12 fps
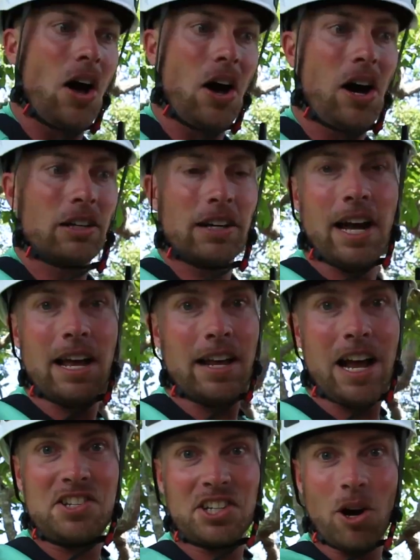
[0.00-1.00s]
All right,
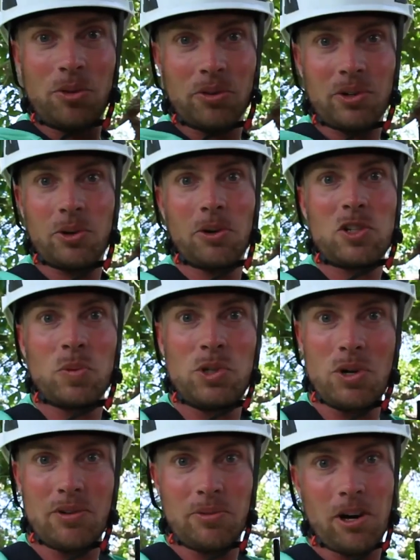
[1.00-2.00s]
as you go through the course, we
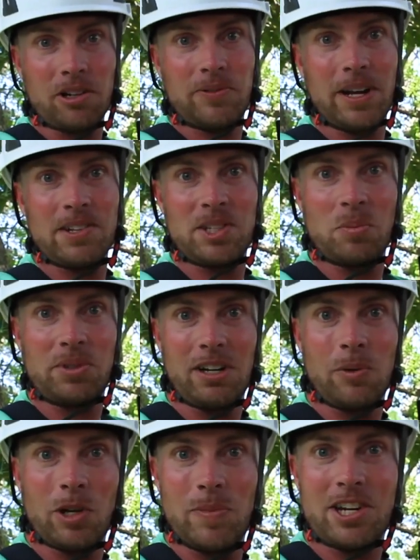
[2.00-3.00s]
do have water fountains up
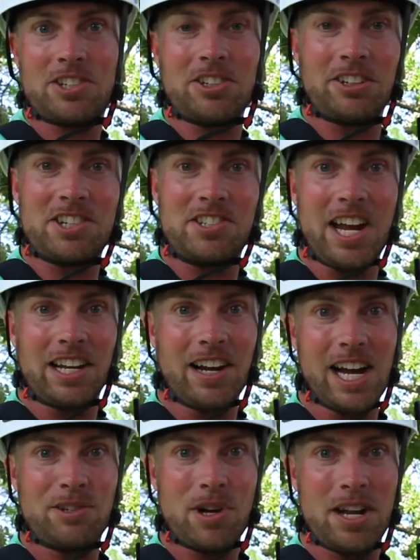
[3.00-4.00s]
there. You wanna make sure you're staying
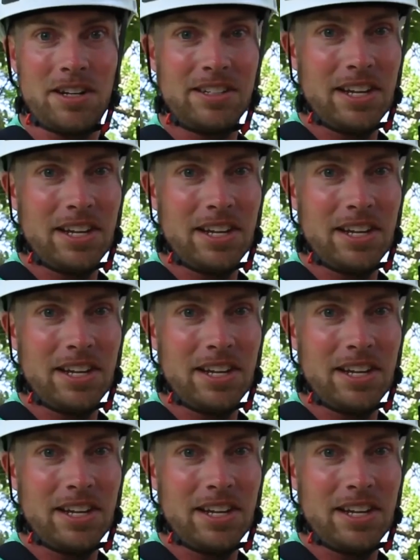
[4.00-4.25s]
hydrated.